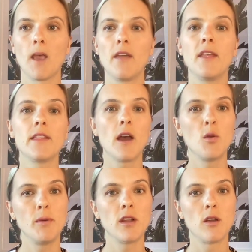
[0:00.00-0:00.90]
I think that
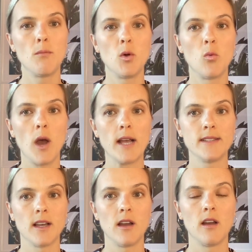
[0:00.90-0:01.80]
would be a lot more
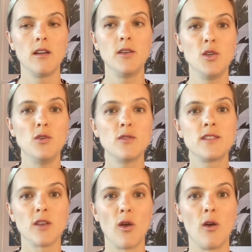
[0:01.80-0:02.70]
wiser
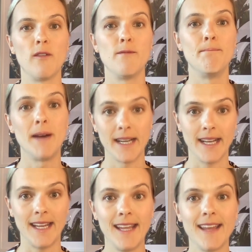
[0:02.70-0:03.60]
use of
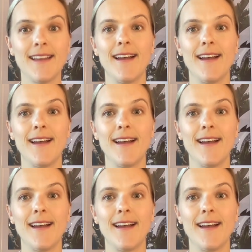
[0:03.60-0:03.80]
money.